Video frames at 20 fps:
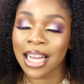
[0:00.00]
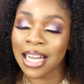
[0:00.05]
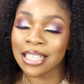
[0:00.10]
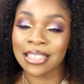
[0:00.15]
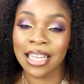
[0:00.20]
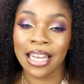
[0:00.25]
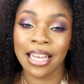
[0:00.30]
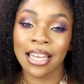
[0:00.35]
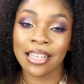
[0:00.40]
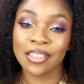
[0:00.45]
as
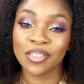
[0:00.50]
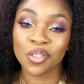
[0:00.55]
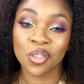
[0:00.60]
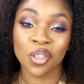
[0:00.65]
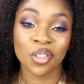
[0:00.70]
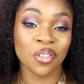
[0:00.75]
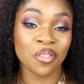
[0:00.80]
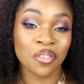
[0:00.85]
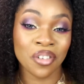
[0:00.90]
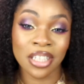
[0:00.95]
I
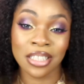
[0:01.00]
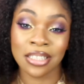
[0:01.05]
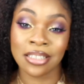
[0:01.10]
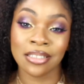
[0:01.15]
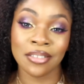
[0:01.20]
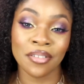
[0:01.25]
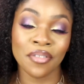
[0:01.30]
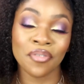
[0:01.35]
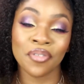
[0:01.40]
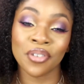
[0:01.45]
enjoyed
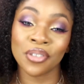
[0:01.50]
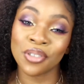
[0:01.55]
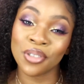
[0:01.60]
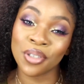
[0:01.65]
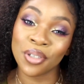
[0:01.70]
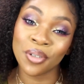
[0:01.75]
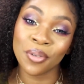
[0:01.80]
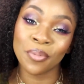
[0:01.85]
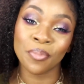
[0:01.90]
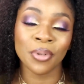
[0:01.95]
creating it for
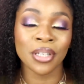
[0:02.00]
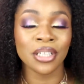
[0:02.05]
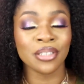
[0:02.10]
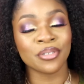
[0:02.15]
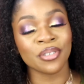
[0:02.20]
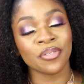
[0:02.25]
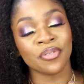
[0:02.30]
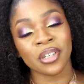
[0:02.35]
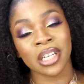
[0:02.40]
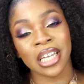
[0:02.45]
you, please
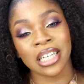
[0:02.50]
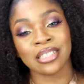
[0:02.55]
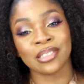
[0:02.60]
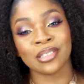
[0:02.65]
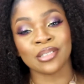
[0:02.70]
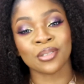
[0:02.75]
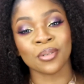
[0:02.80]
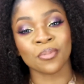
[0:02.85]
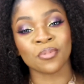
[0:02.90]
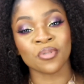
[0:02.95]
don't forget to
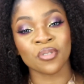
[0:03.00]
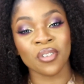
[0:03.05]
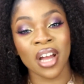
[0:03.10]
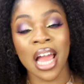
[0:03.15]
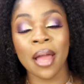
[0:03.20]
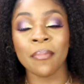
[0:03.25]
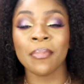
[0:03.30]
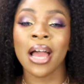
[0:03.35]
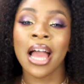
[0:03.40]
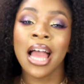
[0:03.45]

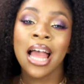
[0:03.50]
subscribe,